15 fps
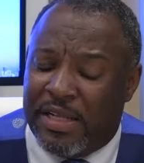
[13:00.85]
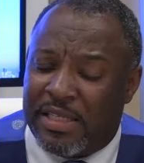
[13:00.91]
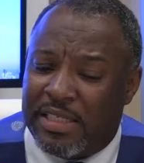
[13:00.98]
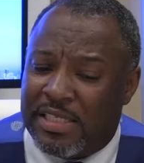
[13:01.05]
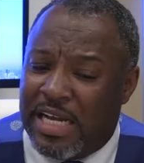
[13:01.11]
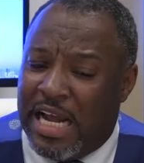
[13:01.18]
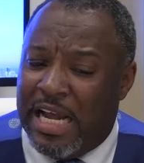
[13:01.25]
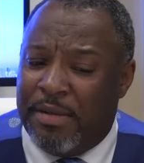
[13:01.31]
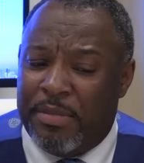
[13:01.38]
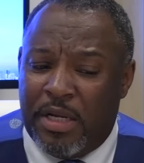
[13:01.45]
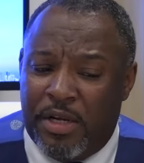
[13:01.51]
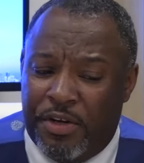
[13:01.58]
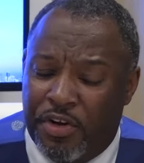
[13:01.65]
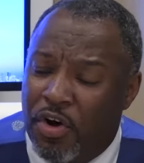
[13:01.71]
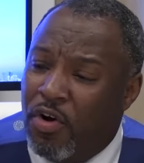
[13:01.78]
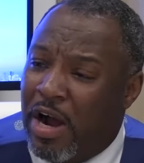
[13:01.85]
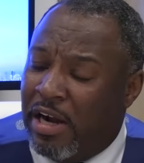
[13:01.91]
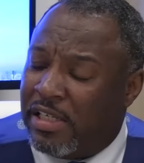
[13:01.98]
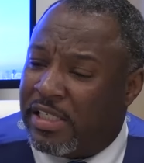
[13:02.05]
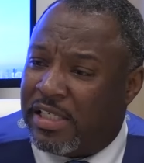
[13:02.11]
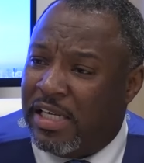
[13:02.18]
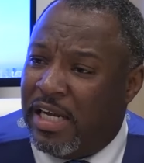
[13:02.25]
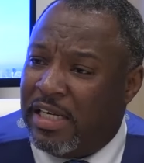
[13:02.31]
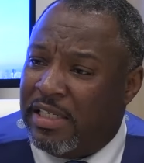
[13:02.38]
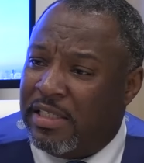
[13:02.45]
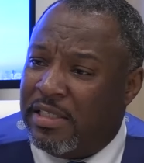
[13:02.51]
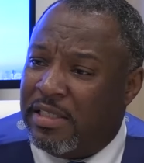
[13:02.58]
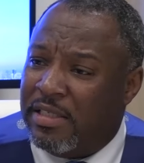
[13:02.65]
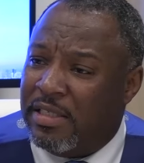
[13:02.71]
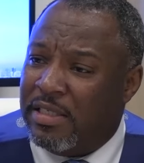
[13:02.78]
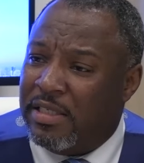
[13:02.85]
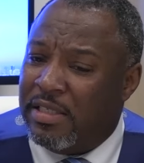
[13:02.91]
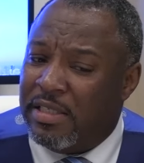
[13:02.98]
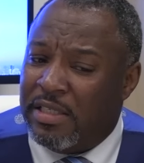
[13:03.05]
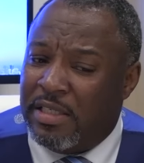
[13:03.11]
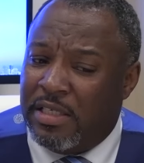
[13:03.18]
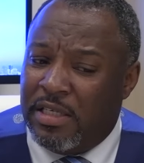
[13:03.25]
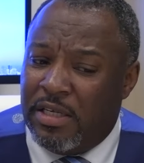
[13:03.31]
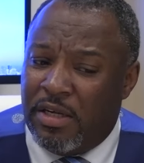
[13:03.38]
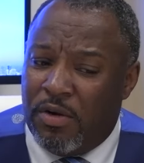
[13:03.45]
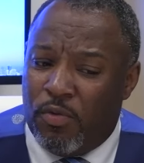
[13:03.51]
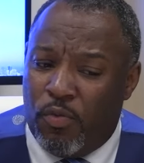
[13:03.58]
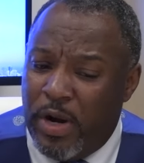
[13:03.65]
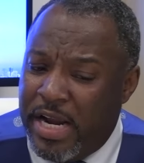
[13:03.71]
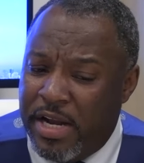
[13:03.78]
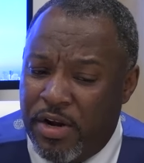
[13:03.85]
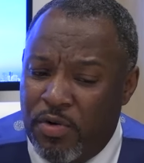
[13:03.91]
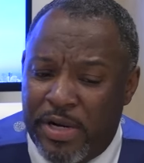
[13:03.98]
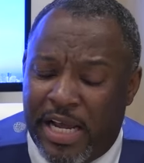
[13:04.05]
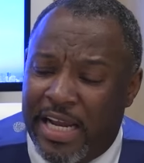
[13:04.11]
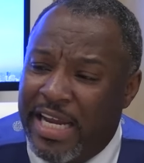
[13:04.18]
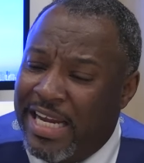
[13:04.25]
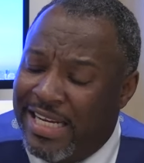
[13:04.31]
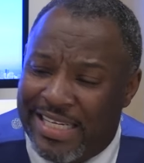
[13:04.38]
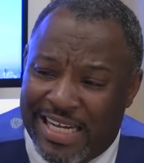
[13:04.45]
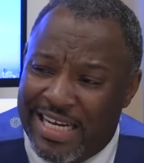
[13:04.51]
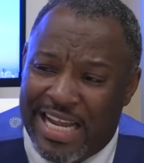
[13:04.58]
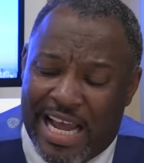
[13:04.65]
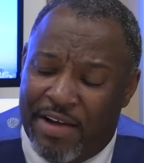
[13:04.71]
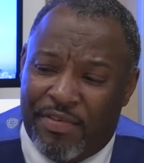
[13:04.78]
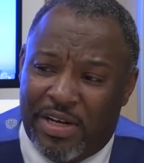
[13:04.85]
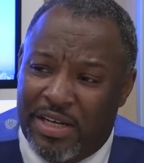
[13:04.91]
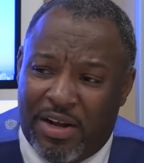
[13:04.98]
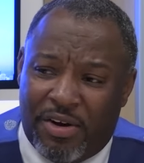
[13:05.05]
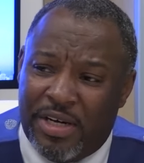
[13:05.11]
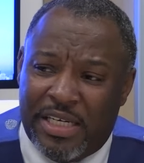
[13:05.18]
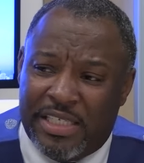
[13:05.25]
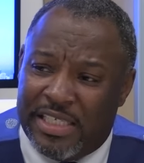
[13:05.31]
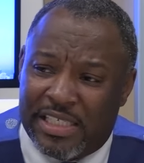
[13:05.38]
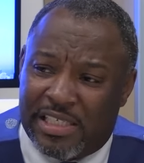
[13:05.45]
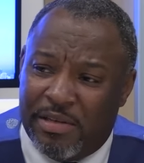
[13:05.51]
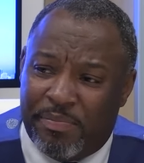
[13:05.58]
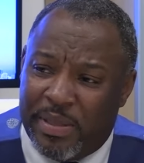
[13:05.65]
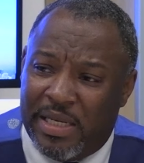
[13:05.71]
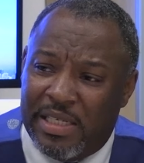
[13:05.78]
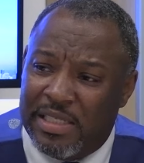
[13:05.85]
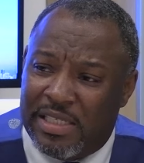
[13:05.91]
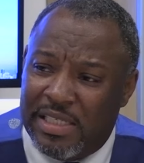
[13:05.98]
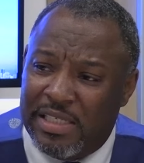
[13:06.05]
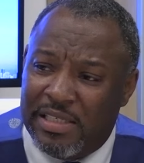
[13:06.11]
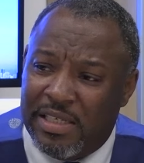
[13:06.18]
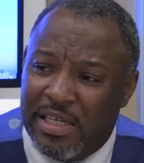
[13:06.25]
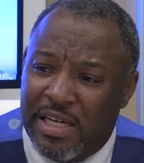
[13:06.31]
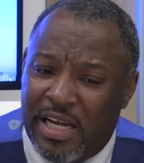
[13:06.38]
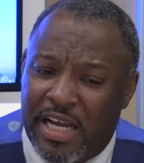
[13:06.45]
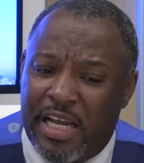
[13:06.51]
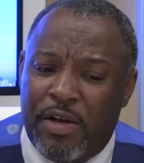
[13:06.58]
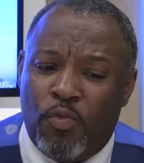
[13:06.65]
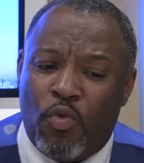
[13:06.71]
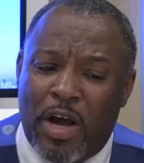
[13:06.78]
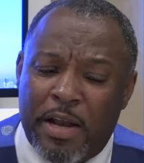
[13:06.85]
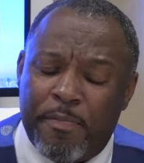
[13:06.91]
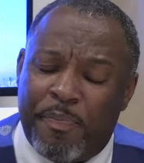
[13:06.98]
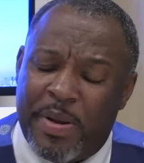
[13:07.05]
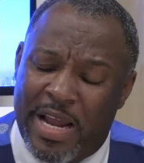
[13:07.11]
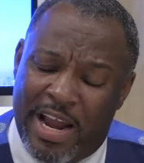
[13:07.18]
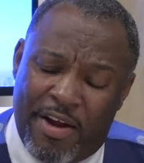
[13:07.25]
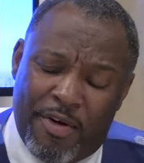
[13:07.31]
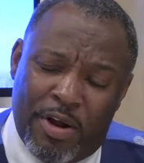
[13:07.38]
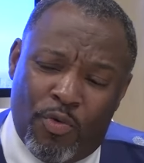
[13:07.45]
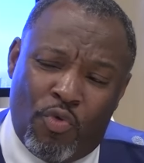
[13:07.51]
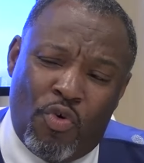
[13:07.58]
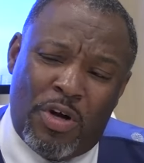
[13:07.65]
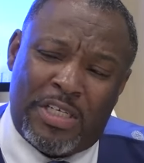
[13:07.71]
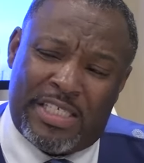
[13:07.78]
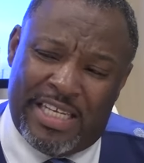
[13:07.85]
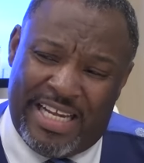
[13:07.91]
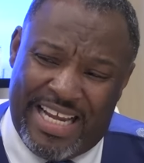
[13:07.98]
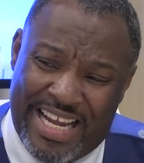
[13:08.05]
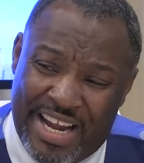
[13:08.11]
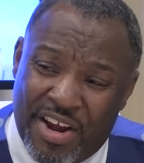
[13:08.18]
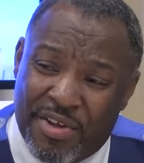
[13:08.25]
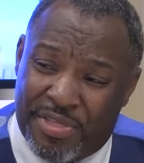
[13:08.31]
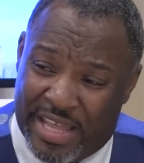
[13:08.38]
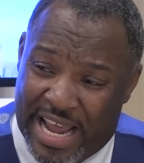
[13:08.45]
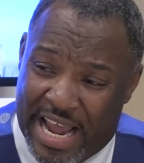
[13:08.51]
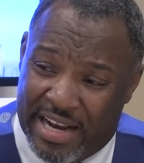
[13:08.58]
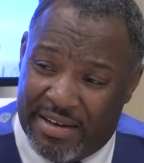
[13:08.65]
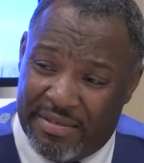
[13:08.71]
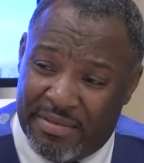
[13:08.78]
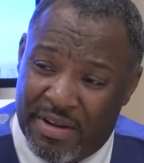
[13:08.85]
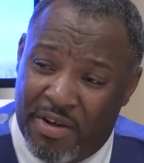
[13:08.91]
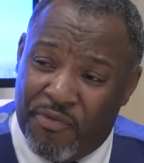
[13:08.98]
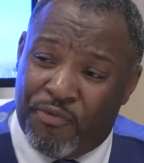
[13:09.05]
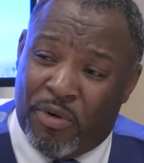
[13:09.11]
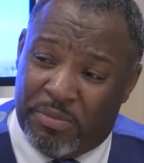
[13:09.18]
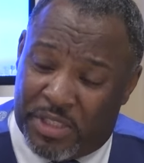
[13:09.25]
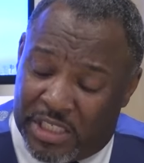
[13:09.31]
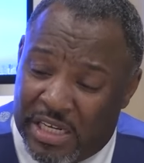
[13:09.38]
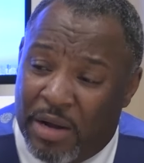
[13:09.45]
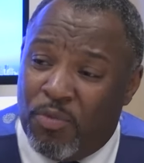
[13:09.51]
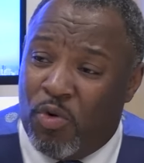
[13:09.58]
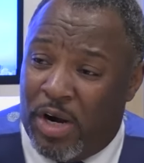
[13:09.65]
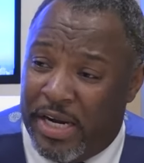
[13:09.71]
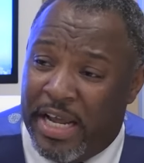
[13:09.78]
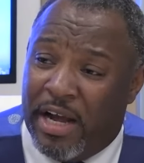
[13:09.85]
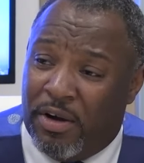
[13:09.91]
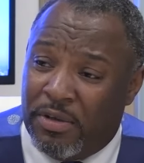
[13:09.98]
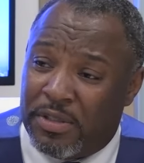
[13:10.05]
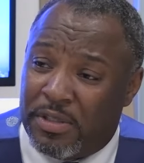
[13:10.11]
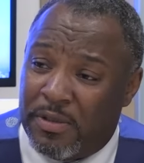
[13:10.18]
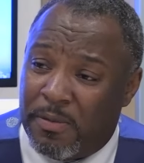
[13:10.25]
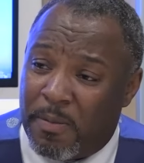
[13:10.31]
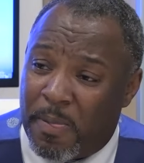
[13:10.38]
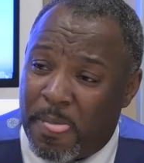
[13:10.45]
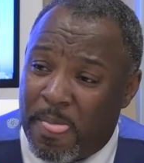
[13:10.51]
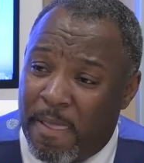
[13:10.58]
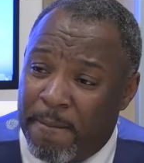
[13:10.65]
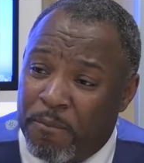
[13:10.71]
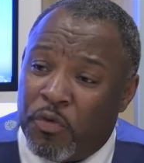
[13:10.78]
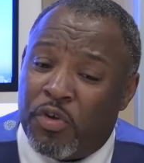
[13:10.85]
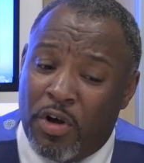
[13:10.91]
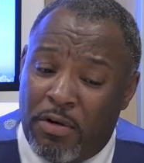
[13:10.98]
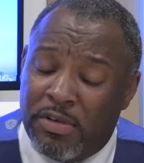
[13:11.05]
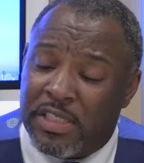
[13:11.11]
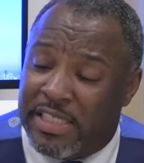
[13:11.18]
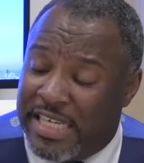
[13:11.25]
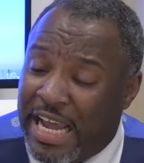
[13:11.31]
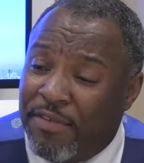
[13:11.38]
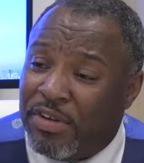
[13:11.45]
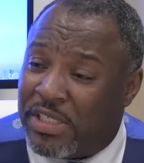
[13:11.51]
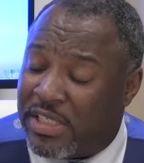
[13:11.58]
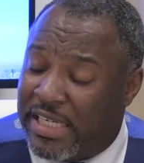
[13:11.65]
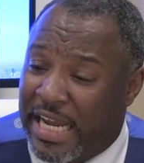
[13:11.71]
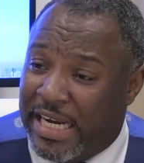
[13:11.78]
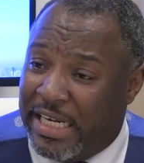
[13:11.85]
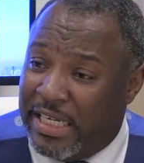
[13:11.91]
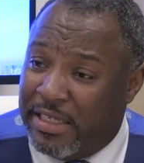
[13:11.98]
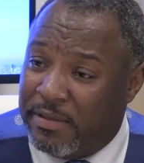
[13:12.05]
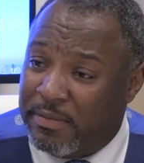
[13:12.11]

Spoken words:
at the time know our son. We knew that he didn't have a learning disability. And what parent want to hear that from someone else? So it was devastating.